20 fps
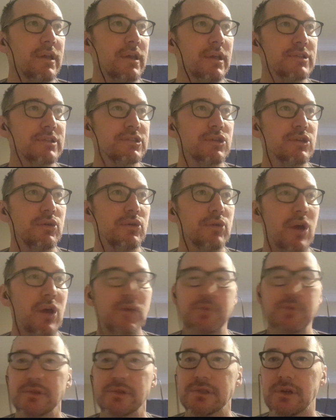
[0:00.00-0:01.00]
The school
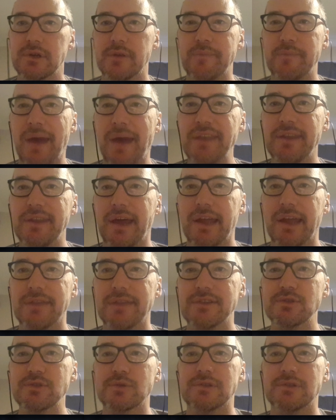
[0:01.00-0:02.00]
opens on Monday." And this